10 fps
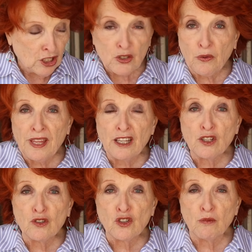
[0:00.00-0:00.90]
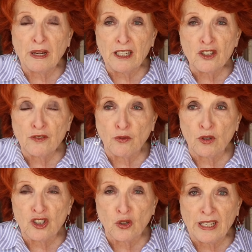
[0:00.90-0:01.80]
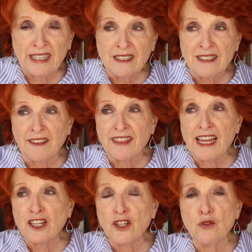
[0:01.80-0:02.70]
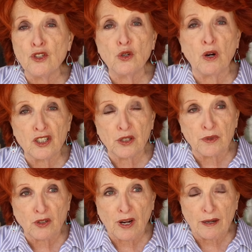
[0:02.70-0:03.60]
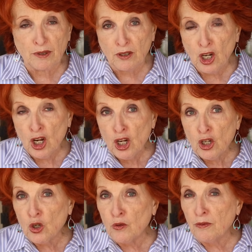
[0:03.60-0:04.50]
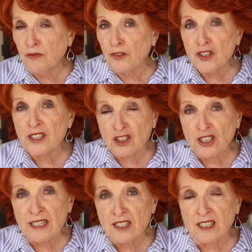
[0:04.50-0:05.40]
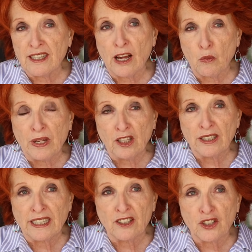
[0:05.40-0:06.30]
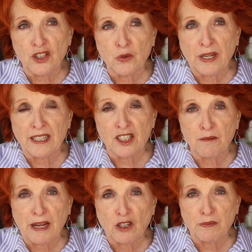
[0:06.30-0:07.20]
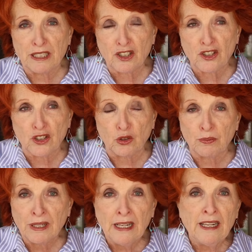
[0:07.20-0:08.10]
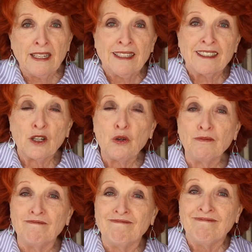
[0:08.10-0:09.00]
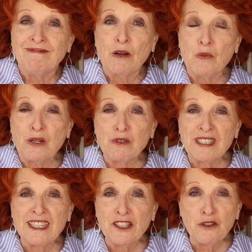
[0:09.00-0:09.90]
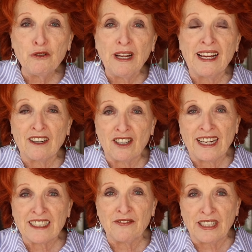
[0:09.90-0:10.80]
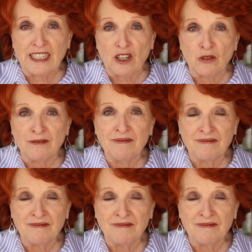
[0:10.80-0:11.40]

So thank you so much for joining us and thank you to our subscriber who first suggested that we look into doing a tomato bisque soup. So we will see you at our next video.